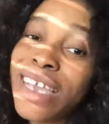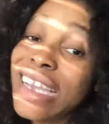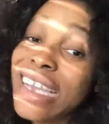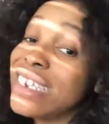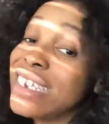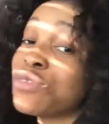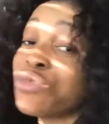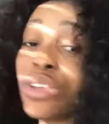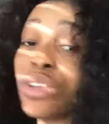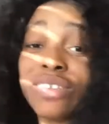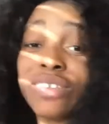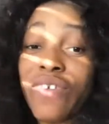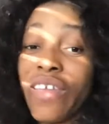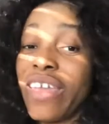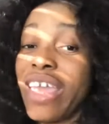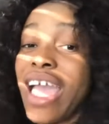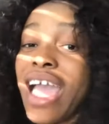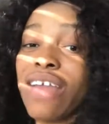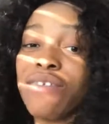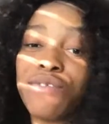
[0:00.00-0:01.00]
This one is
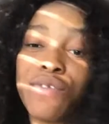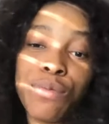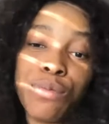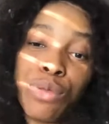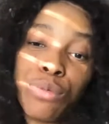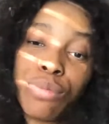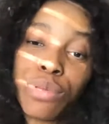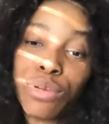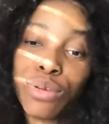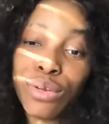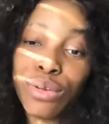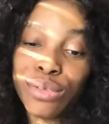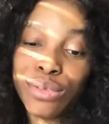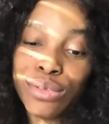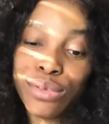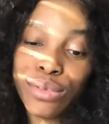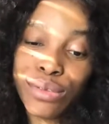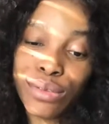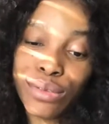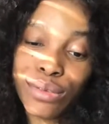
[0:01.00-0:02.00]
very hard for me
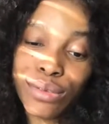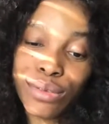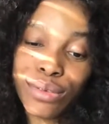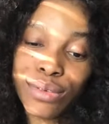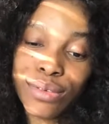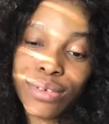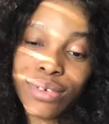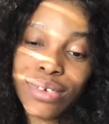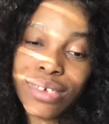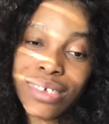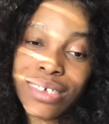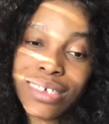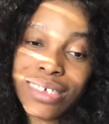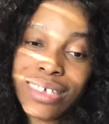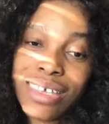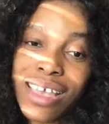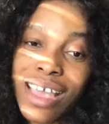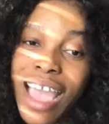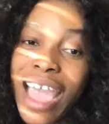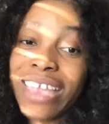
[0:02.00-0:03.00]
because
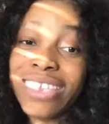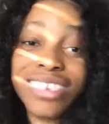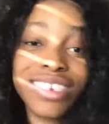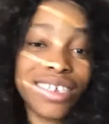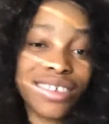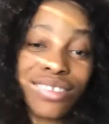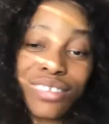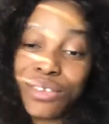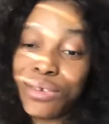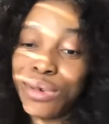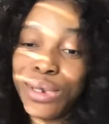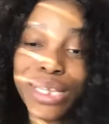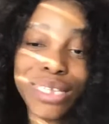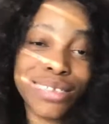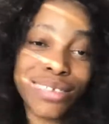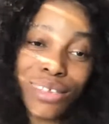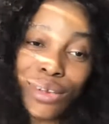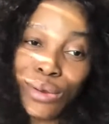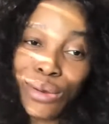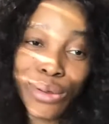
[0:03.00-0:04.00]
I
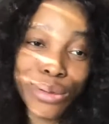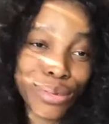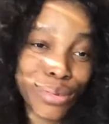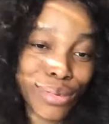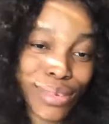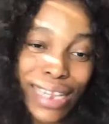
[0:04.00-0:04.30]
gesticulate a lot.